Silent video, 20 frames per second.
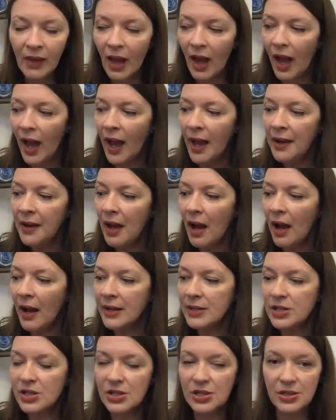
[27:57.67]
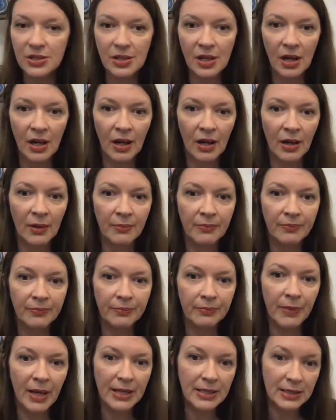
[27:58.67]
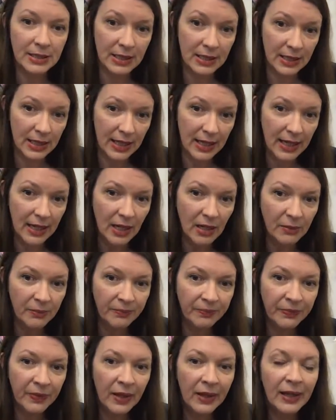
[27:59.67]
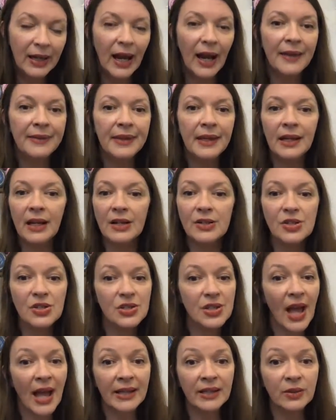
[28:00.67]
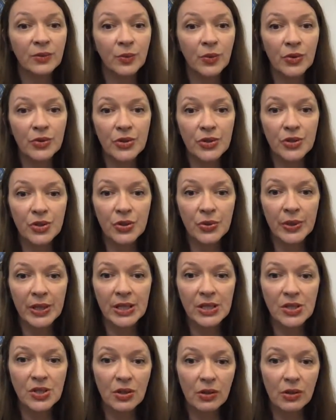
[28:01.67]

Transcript: and I just made it in here. And then I just added water to it. So